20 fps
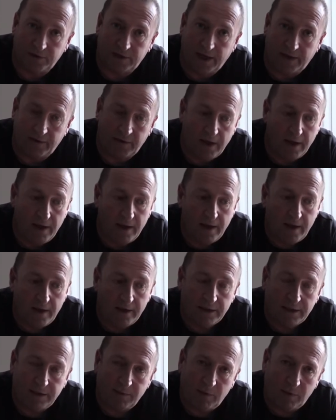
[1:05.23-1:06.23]
Now,
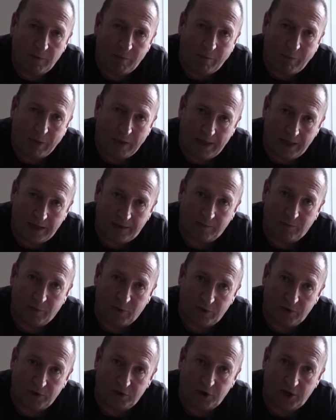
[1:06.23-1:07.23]
some of the big
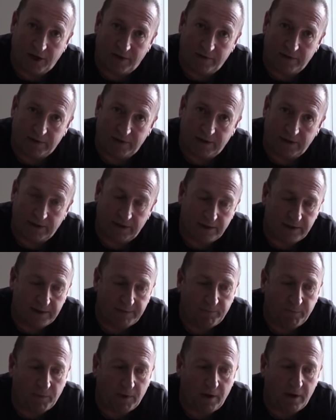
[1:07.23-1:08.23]
bird charities
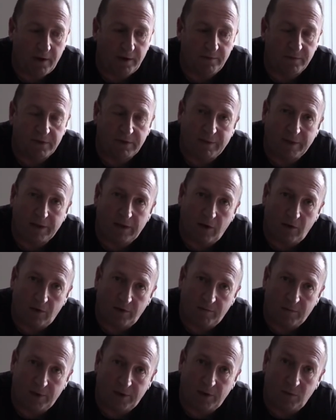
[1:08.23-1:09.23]
um, spend a lot of
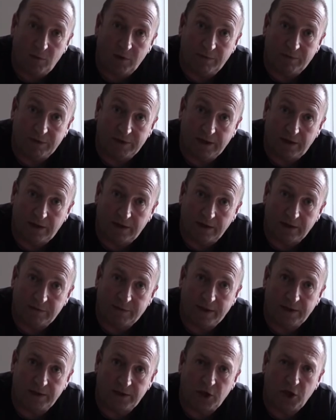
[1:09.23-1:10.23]
money, one in particular
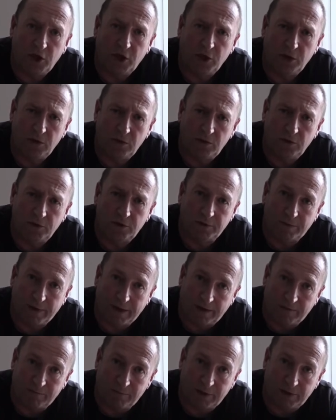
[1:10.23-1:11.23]
spends huge amount
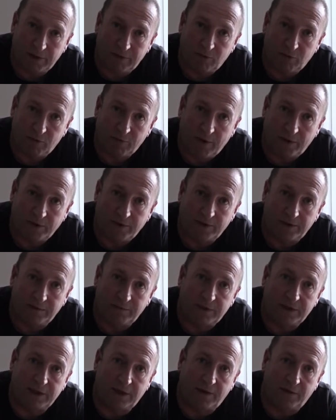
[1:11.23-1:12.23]
of money promoting
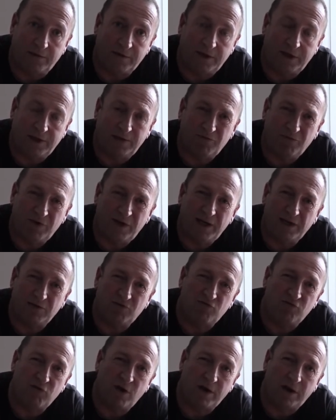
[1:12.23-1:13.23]
themselves and it really is
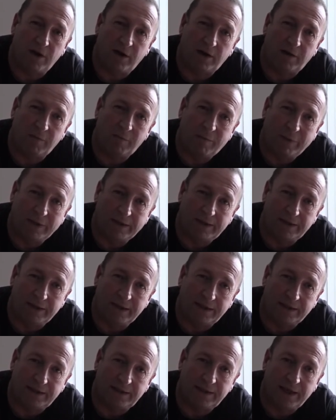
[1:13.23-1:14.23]
run like a
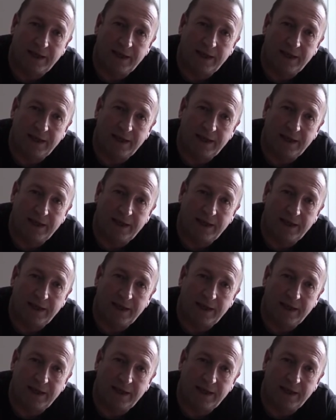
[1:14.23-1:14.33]
business.